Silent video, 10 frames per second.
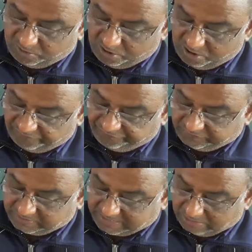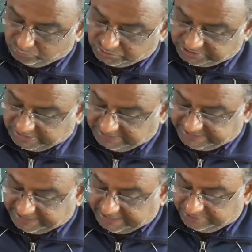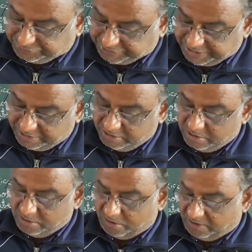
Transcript: of council secretary,